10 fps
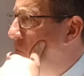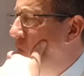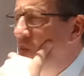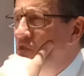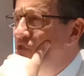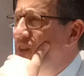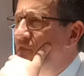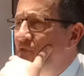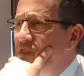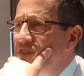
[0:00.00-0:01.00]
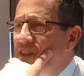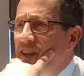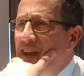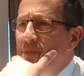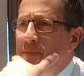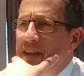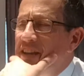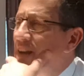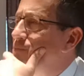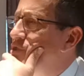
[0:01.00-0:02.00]
what difference can I
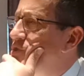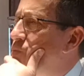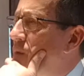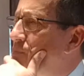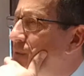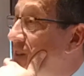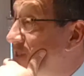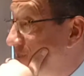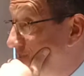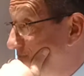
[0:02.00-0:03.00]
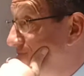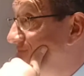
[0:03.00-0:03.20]
make? I'm just one person.